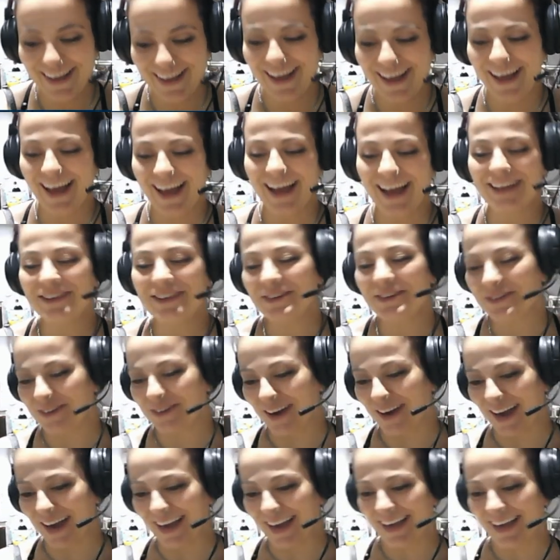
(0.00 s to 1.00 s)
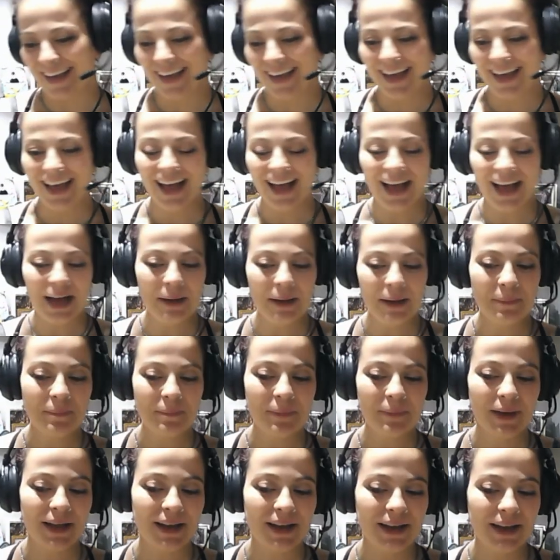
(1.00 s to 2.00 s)
I do try.
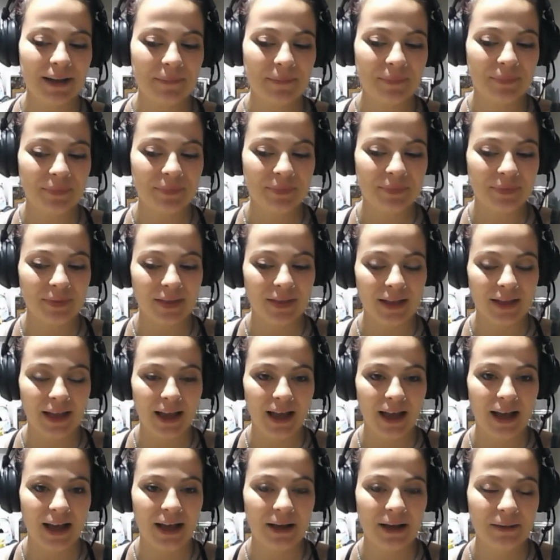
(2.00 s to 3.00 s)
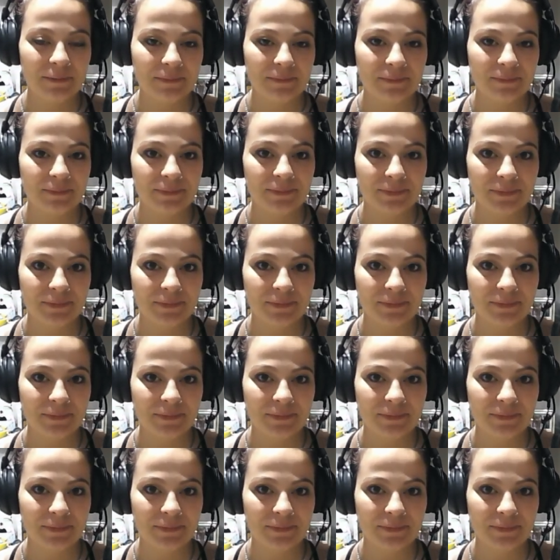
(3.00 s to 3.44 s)
But um,